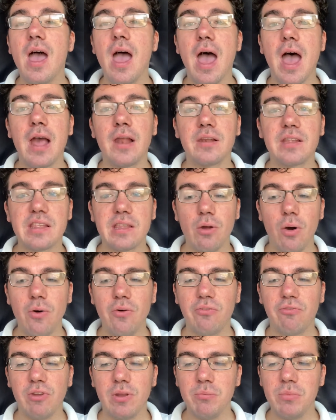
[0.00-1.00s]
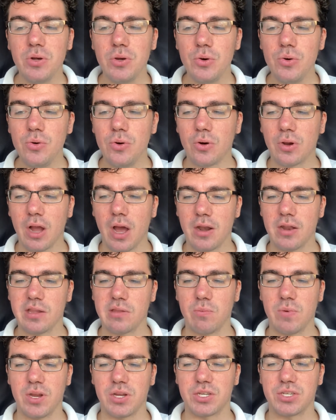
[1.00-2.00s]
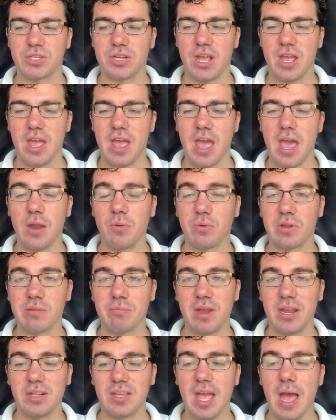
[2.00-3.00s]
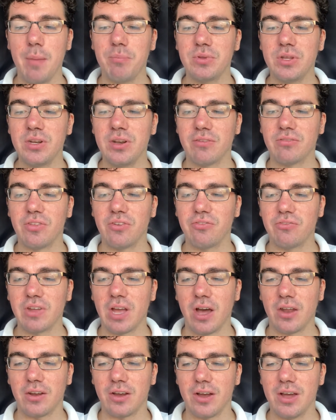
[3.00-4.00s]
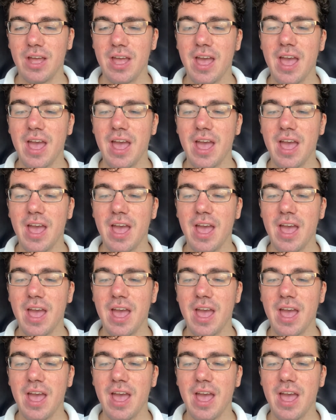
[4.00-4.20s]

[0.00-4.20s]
And so Finn McCool got his wish and was made captain of the Fianna,